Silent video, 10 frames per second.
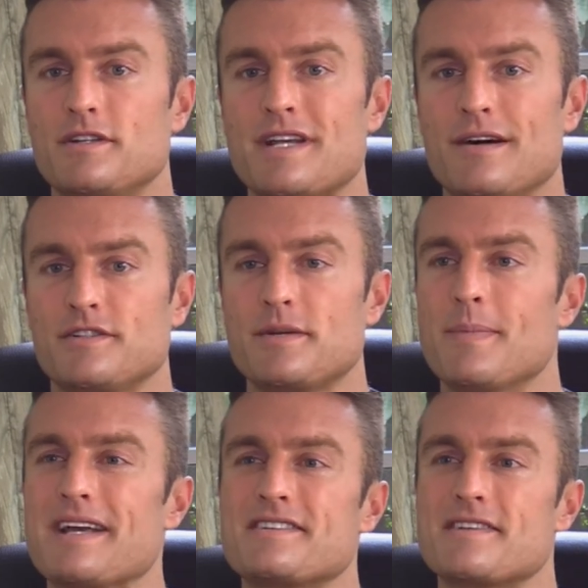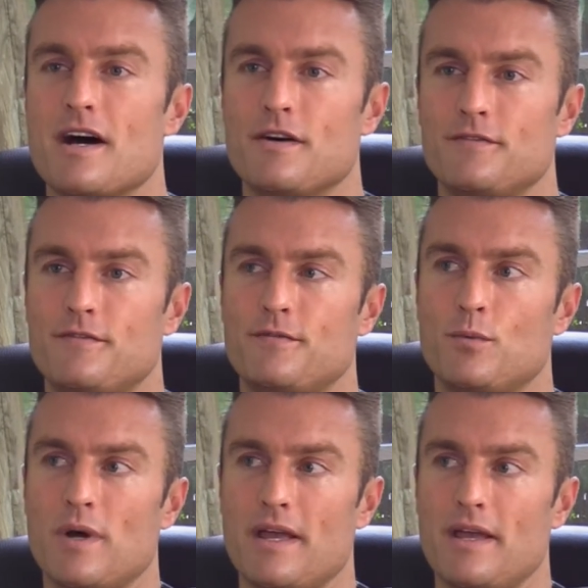challenging myself
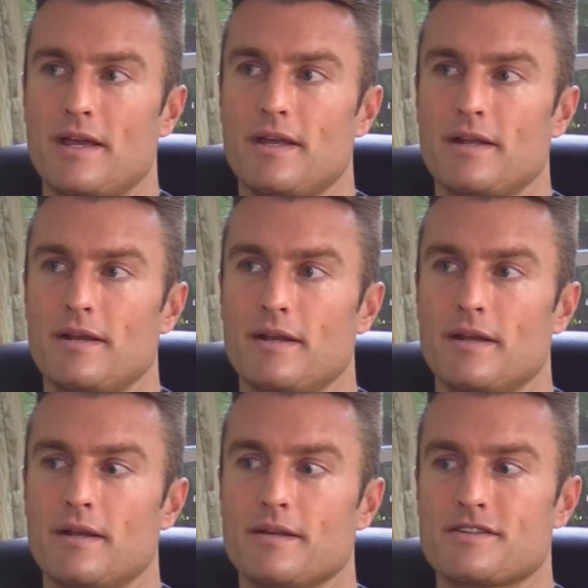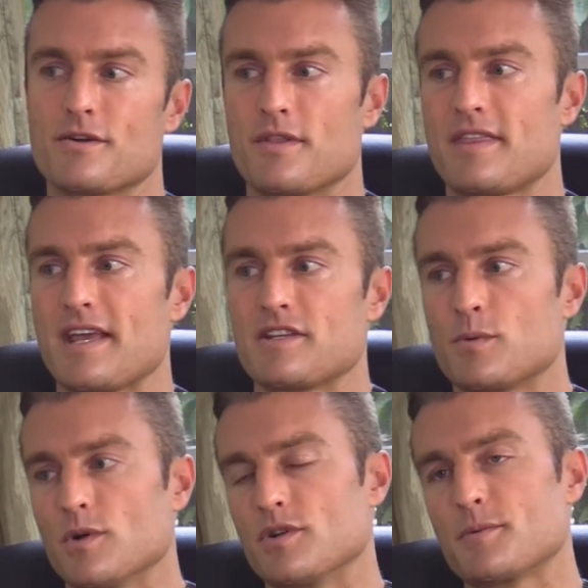when certain things
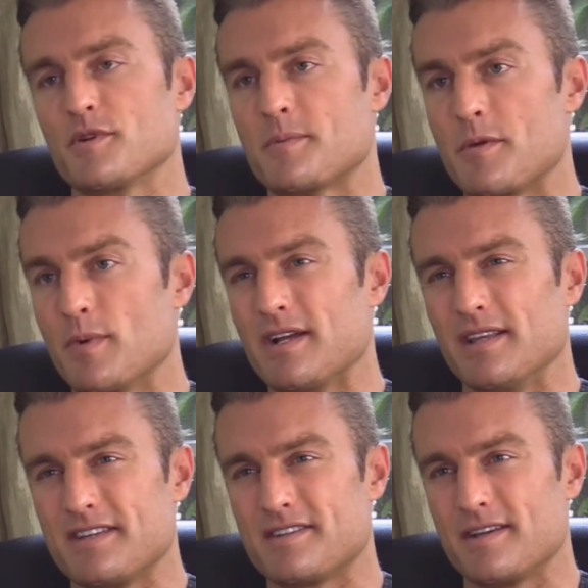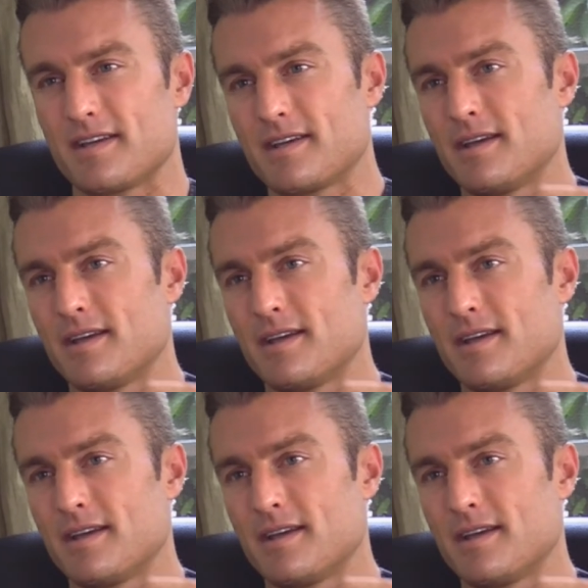were supposed to be realistic.